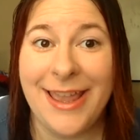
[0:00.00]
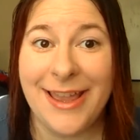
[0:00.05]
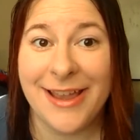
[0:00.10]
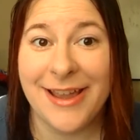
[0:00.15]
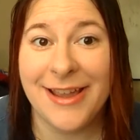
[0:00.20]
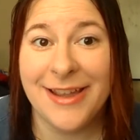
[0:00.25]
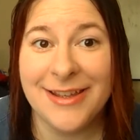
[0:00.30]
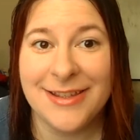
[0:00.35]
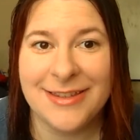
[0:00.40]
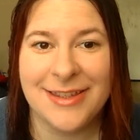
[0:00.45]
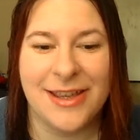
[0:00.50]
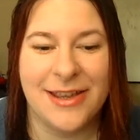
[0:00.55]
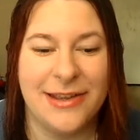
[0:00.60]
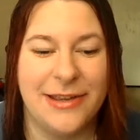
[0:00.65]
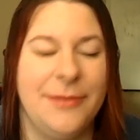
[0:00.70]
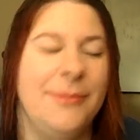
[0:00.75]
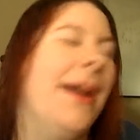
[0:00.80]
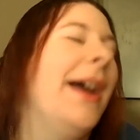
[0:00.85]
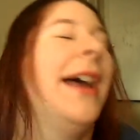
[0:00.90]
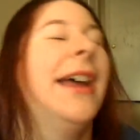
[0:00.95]
Hey guys,
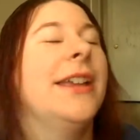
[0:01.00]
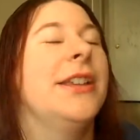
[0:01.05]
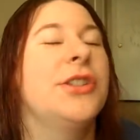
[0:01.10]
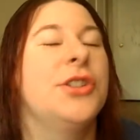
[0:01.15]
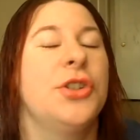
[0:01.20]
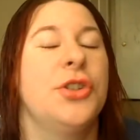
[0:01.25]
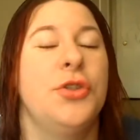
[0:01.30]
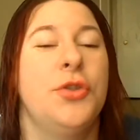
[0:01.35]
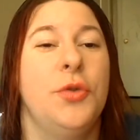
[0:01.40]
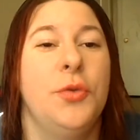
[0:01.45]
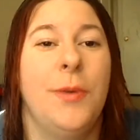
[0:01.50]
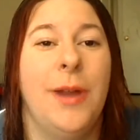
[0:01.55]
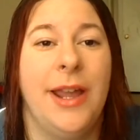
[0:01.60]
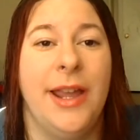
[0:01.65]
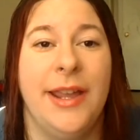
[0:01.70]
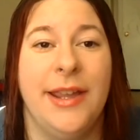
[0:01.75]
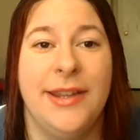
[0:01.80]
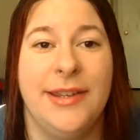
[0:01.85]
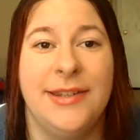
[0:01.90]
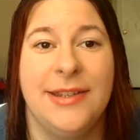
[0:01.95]
as you
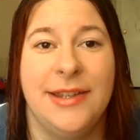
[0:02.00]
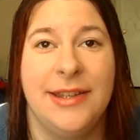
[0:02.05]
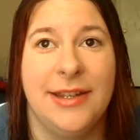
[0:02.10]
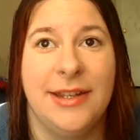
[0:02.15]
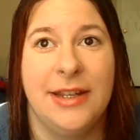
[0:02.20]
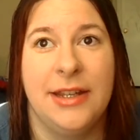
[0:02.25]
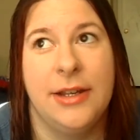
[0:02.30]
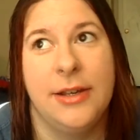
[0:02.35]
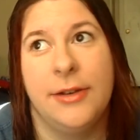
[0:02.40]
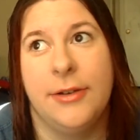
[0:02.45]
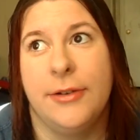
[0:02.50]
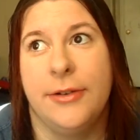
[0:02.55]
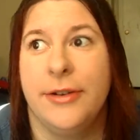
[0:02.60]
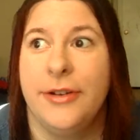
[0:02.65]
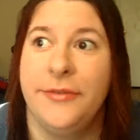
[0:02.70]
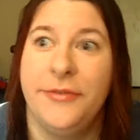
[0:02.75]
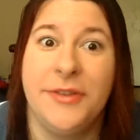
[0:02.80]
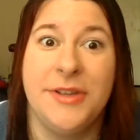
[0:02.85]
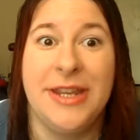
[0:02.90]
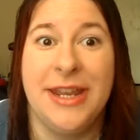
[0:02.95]
read,
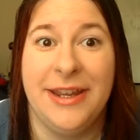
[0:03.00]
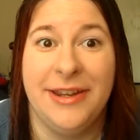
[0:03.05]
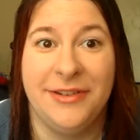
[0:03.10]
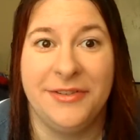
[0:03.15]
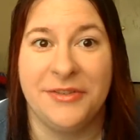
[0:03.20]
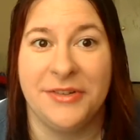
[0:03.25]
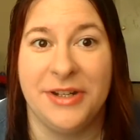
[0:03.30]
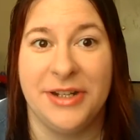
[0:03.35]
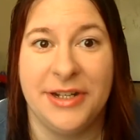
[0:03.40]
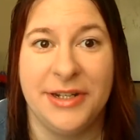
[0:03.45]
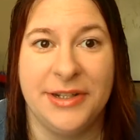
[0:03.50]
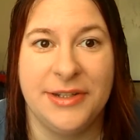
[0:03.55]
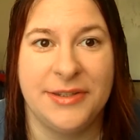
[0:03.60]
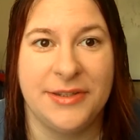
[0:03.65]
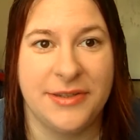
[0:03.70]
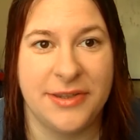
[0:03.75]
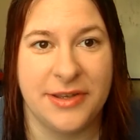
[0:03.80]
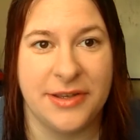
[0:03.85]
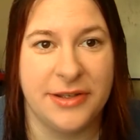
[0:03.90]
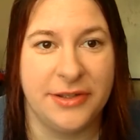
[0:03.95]
or if you didn't
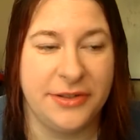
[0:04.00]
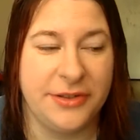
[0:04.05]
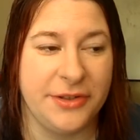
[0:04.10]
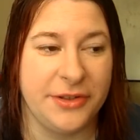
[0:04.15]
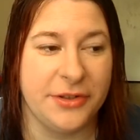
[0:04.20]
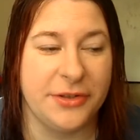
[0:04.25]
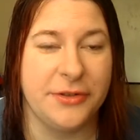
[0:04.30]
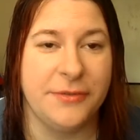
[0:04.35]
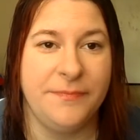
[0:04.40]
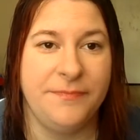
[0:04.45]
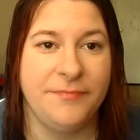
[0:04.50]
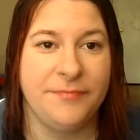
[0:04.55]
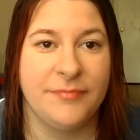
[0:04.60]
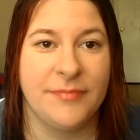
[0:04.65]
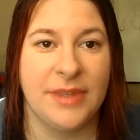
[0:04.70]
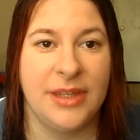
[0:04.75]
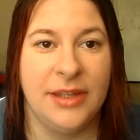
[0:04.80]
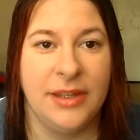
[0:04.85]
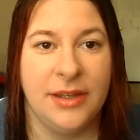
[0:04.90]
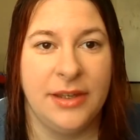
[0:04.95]
read the little
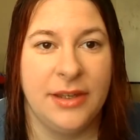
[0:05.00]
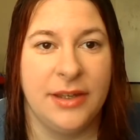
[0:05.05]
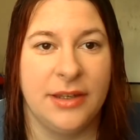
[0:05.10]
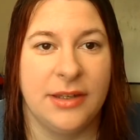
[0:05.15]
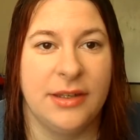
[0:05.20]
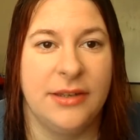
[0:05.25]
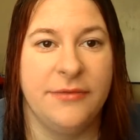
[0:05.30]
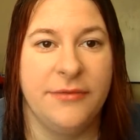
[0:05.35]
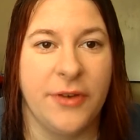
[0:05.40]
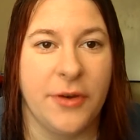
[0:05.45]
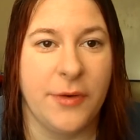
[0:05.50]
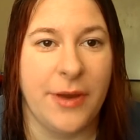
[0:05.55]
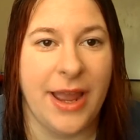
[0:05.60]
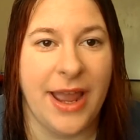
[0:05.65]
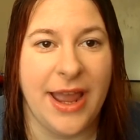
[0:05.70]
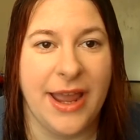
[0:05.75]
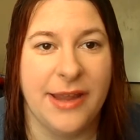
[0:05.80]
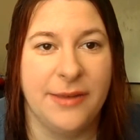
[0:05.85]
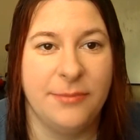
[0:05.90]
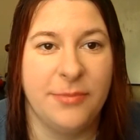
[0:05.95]
info
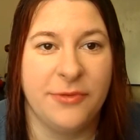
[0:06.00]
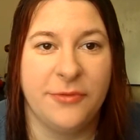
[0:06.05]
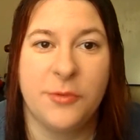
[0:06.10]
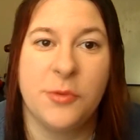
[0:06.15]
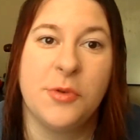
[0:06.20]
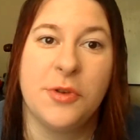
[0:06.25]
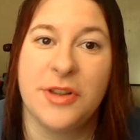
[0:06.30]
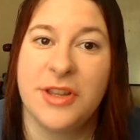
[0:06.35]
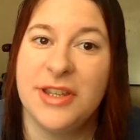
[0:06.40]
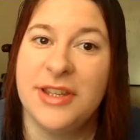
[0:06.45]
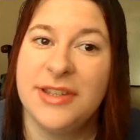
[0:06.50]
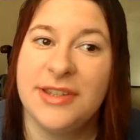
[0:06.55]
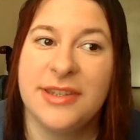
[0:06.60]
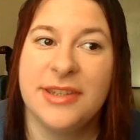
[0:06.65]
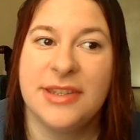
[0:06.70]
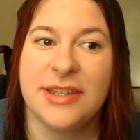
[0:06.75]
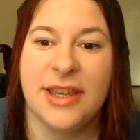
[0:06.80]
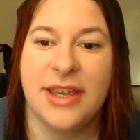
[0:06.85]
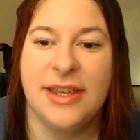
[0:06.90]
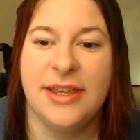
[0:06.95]
I had before
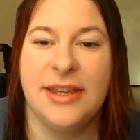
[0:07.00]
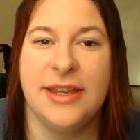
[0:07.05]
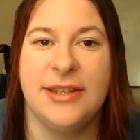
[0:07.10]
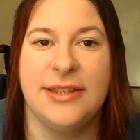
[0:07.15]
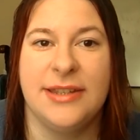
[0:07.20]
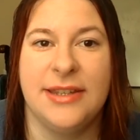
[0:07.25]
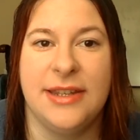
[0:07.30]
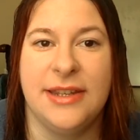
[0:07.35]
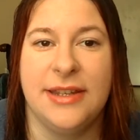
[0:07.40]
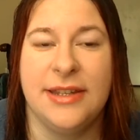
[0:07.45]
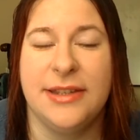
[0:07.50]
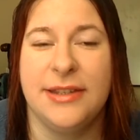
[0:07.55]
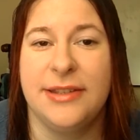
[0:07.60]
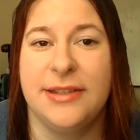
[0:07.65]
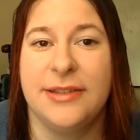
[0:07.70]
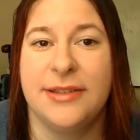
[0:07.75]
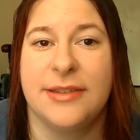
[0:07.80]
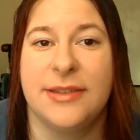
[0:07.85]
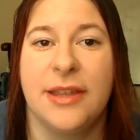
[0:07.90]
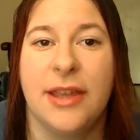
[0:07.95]
this, it
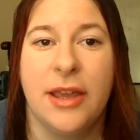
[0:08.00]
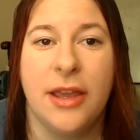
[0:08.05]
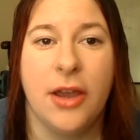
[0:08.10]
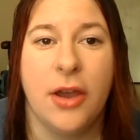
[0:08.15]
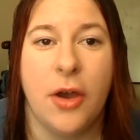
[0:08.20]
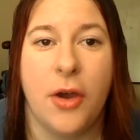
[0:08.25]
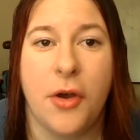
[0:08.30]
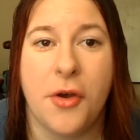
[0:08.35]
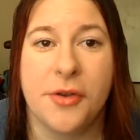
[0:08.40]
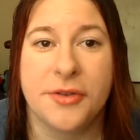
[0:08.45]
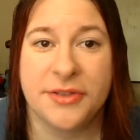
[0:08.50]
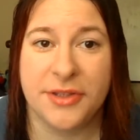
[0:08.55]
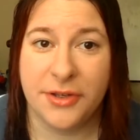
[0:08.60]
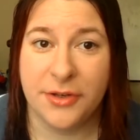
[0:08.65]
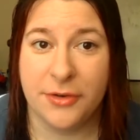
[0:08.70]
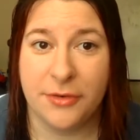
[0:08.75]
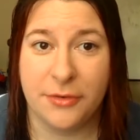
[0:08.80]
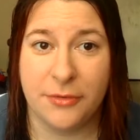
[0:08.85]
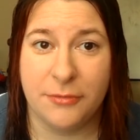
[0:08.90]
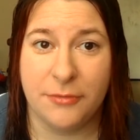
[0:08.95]
is
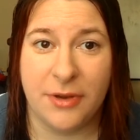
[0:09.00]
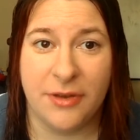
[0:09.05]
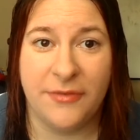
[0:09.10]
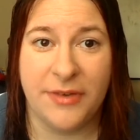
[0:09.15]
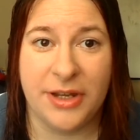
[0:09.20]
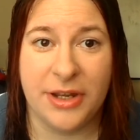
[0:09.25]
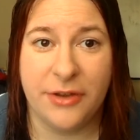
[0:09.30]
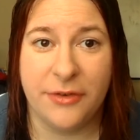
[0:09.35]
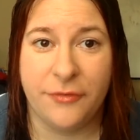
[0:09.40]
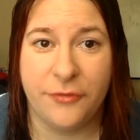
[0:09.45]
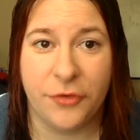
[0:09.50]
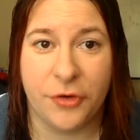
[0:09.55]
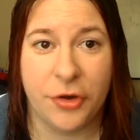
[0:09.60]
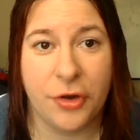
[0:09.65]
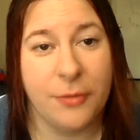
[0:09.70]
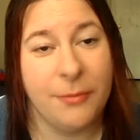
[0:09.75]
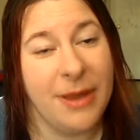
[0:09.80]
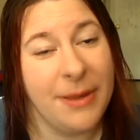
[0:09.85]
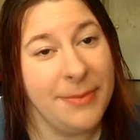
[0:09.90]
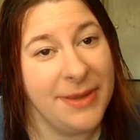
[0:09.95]
also a video
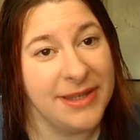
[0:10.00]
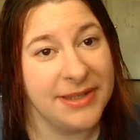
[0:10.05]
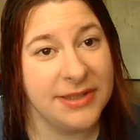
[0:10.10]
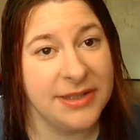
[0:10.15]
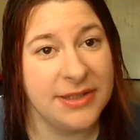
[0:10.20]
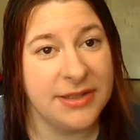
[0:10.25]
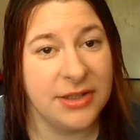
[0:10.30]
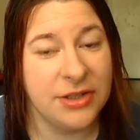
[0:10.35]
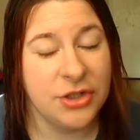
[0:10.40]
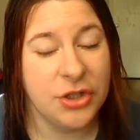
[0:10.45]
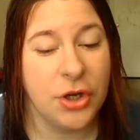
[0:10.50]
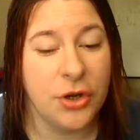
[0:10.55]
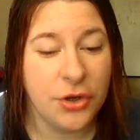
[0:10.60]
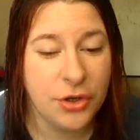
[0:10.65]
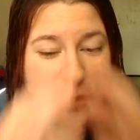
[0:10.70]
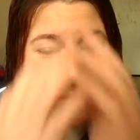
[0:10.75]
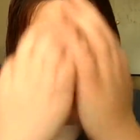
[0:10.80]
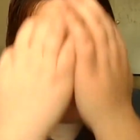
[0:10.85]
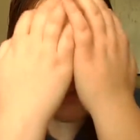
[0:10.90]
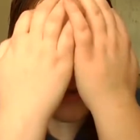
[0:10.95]
for my business to show
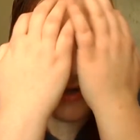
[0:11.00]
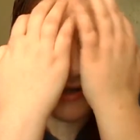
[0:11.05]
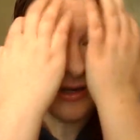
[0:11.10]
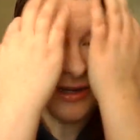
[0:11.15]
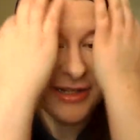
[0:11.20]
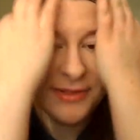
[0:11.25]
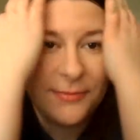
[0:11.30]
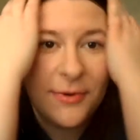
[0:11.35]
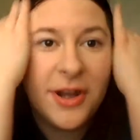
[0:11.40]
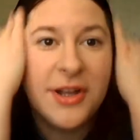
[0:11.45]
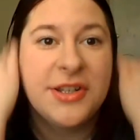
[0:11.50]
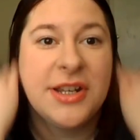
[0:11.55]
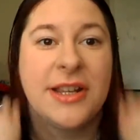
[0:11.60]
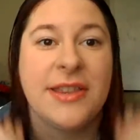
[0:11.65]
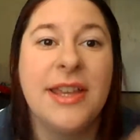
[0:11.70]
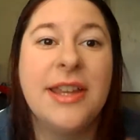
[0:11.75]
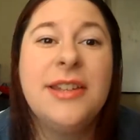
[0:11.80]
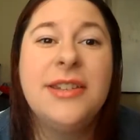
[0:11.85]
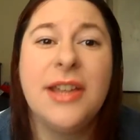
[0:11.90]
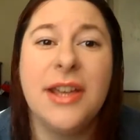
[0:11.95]
you my latest
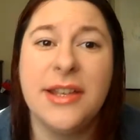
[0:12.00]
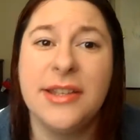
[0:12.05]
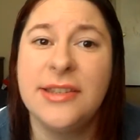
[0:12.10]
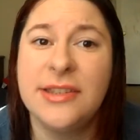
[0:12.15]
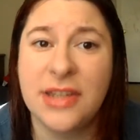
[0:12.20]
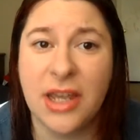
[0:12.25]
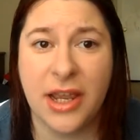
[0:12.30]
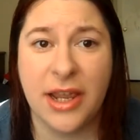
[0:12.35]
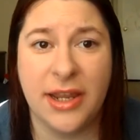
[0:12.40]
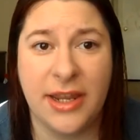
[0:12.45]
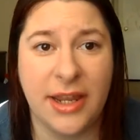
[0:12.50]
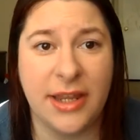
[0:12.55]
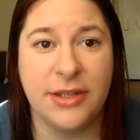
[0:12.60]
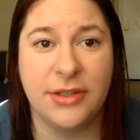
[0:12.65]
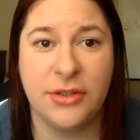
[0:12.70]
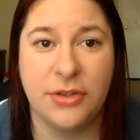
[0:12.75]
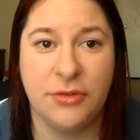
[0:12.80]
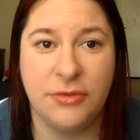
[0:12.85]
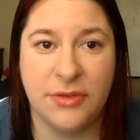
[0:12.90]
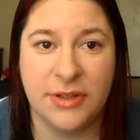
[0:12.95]
project that does tie
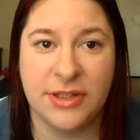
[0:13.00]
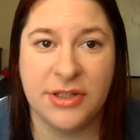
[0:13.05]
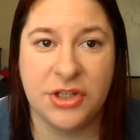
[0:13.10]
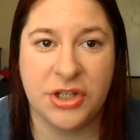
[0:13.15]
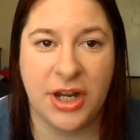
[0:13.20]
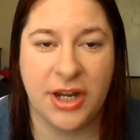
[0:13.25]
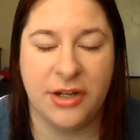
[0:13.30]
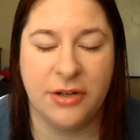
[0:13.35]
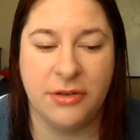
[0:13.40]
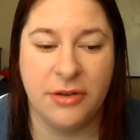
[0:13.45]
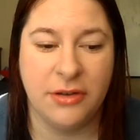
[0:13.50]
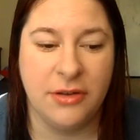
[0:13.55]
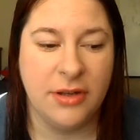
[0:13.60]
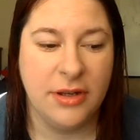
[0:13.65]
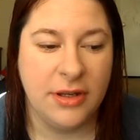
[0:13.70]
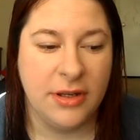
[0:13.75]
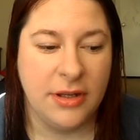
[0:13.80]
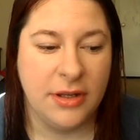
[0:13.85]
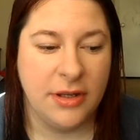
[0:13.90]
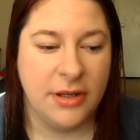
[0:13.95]
into this channel,